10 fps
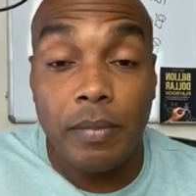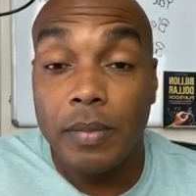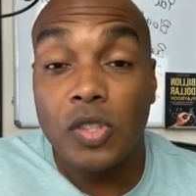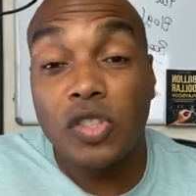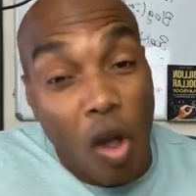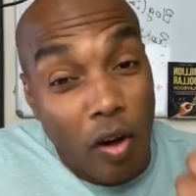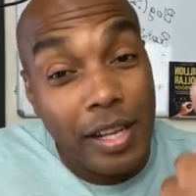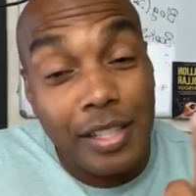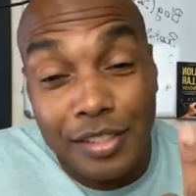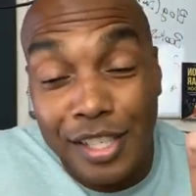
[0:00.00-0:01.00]
Starting
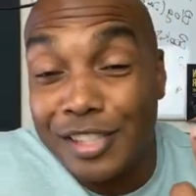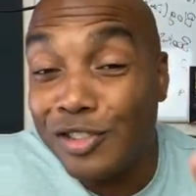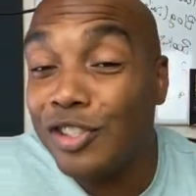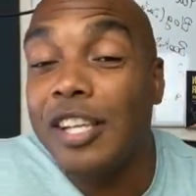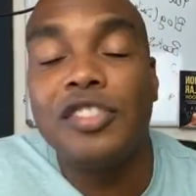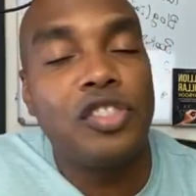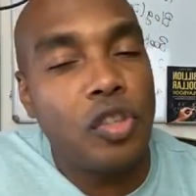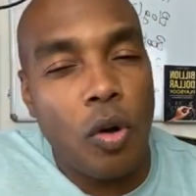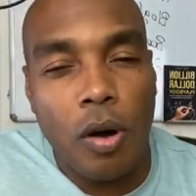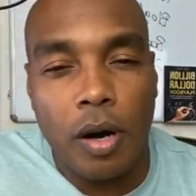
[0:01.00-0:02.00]
is it's it's
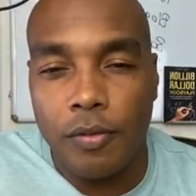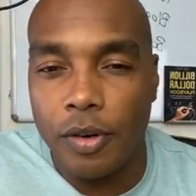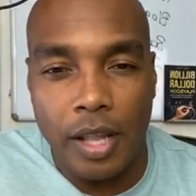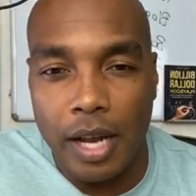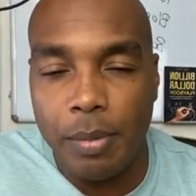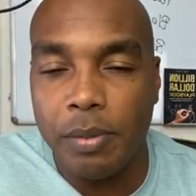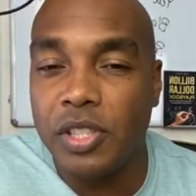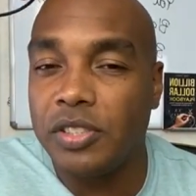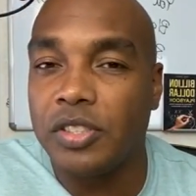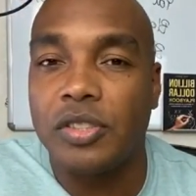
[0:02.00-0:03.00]
so hard for a lot of people
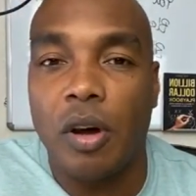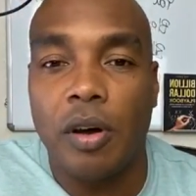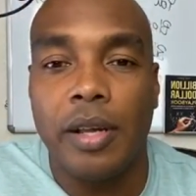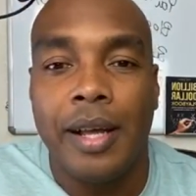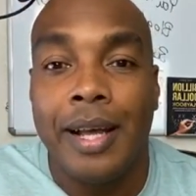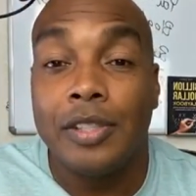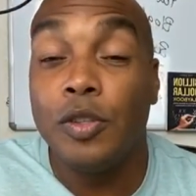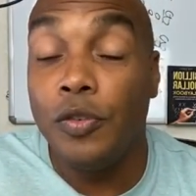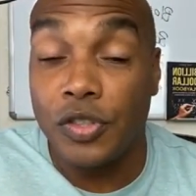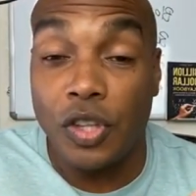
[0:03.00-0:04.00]
just to start. So
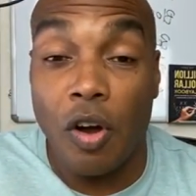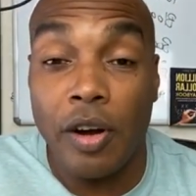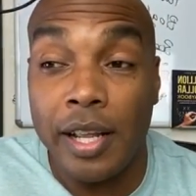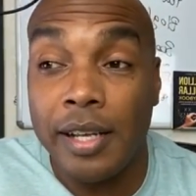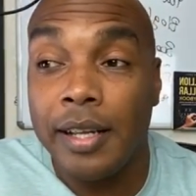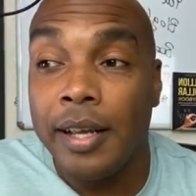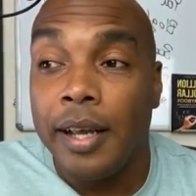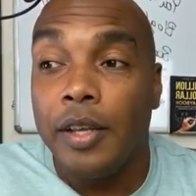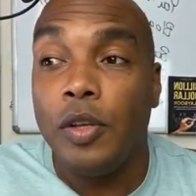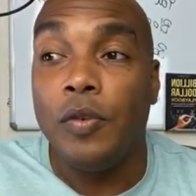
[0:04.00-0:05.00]
you've started,
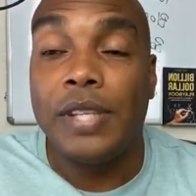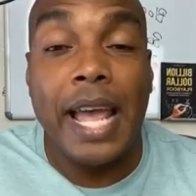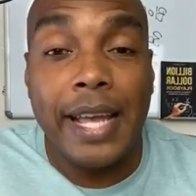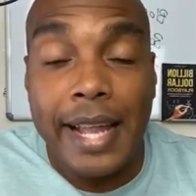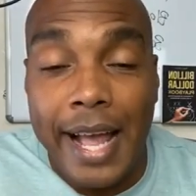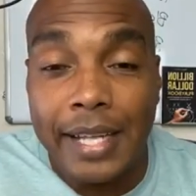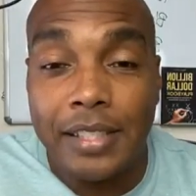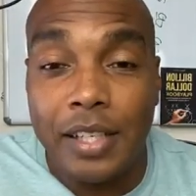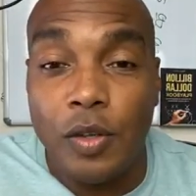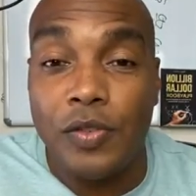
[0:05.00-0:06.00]
you've taken
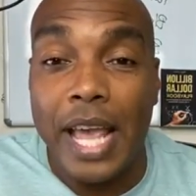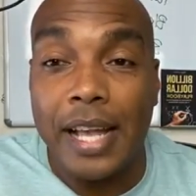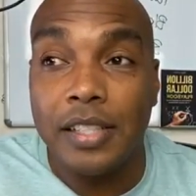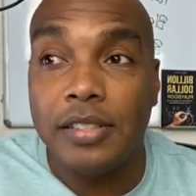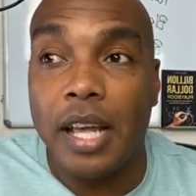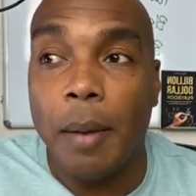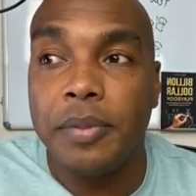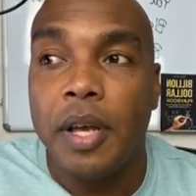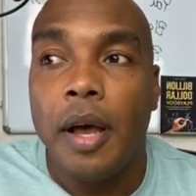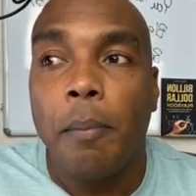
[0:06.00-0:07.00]
action, you've taken steps,
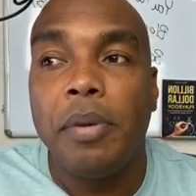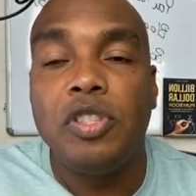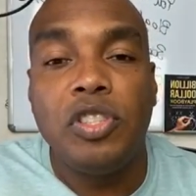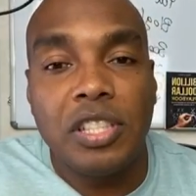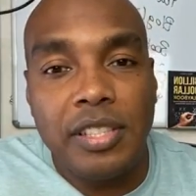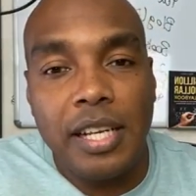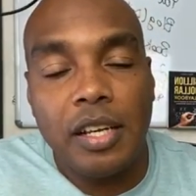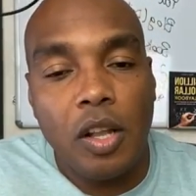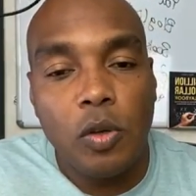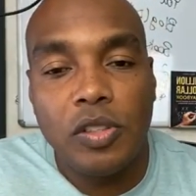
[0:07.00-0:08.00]
but you just didn't
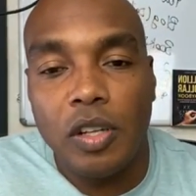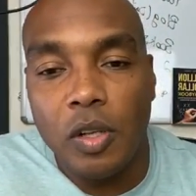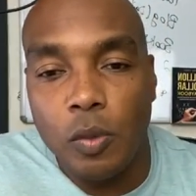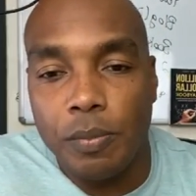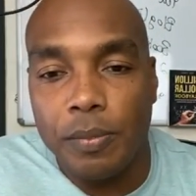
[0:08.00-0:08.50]
close the loop.